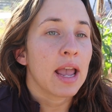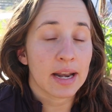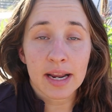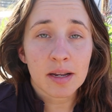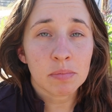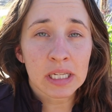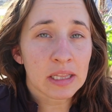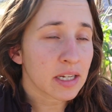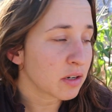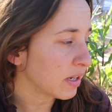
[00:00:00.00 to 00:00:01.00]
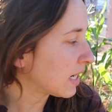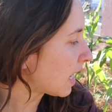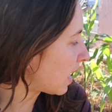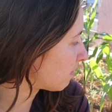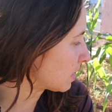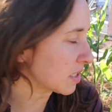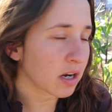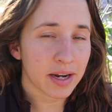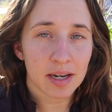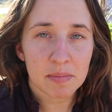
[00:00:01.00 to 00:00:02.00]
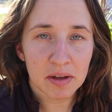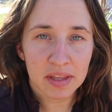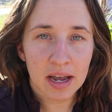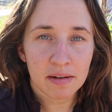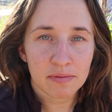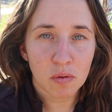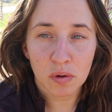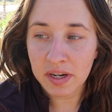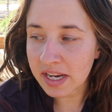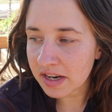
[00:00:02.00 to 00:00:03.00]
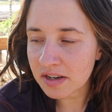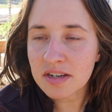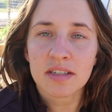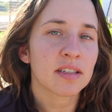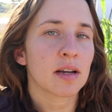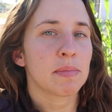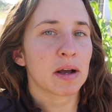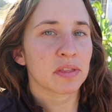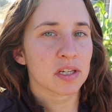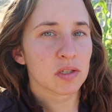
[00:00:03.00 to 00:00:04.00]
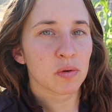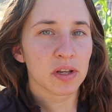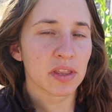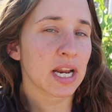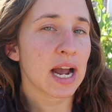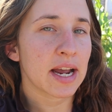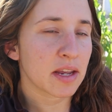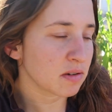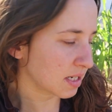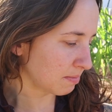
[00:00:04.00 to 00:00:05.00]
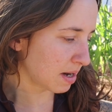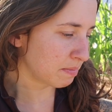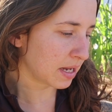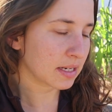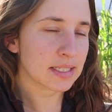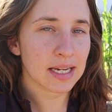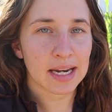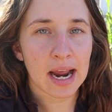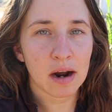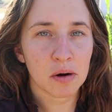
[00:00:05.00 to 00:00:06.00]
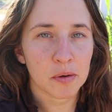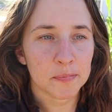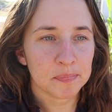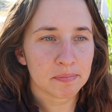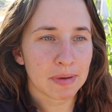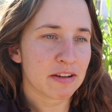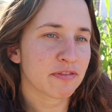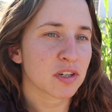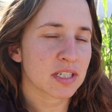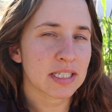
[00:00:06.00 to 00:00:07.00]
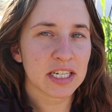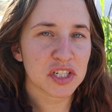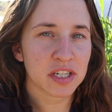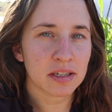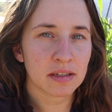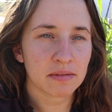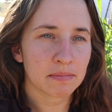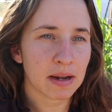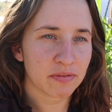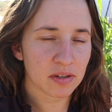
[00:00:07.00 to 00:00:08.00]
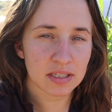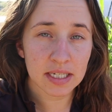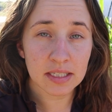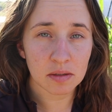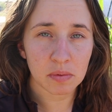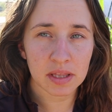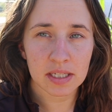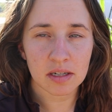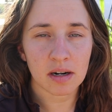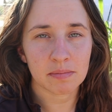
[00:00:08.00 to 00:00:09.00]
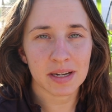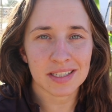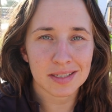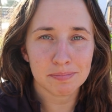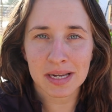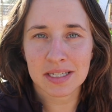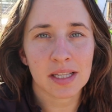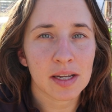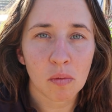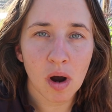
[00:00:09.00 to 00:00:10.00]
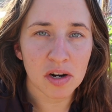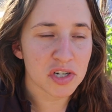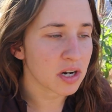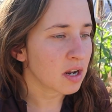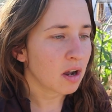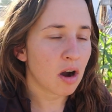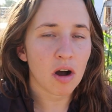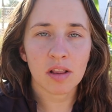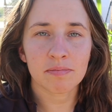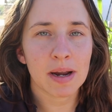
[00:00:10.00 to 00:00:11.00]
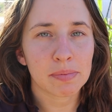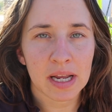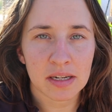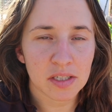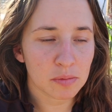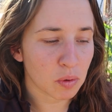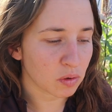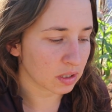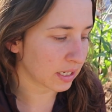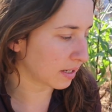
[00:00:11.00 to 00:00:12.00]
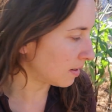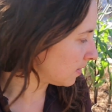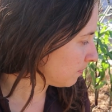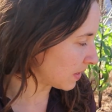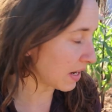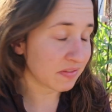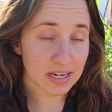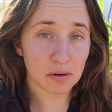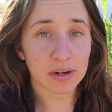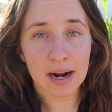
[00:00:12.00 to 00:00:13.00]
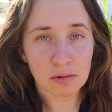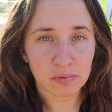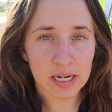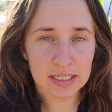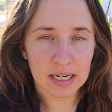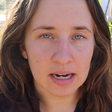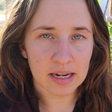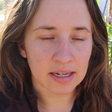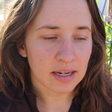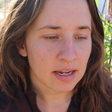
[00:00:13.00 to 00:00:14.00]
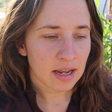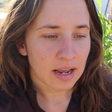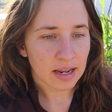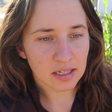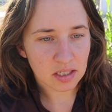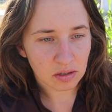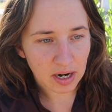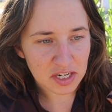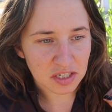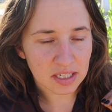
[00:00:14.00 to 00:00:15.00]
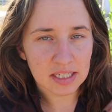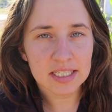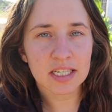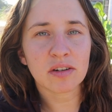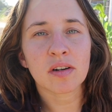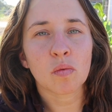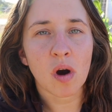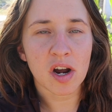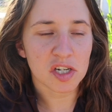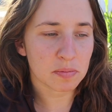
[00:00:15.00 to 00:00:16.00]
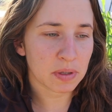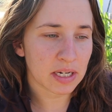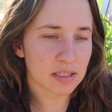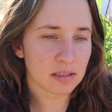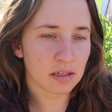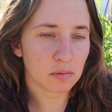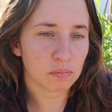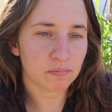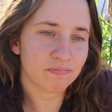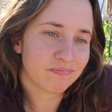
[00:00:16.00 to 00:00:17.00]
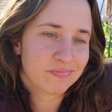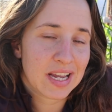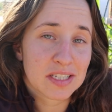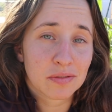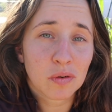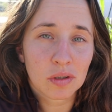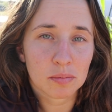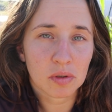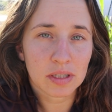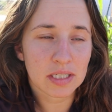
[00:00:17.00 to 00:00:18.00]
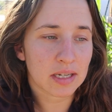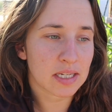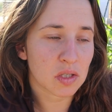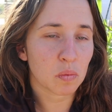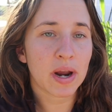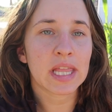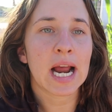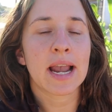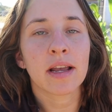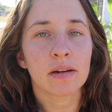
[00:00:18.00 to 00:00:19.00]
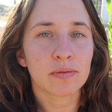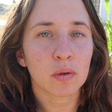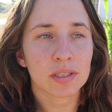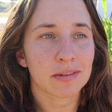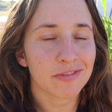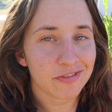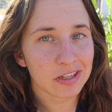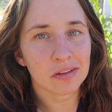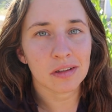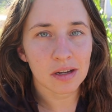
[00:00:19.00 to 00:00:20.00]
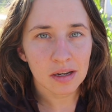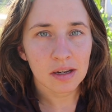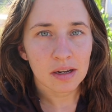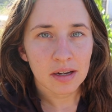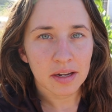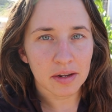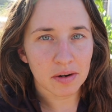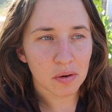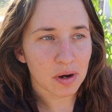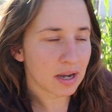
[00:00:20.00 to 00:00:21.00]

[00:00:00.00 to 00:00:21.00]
And I completely agree. I have been talking about that for years, about the soil that I use in my beds and how my first season with these garden beds is basically a wash. All of my plants do poorly if they don't outright die. And so I just consider it a wash, but it's affordable. It's the way that I can afford to fill, you know,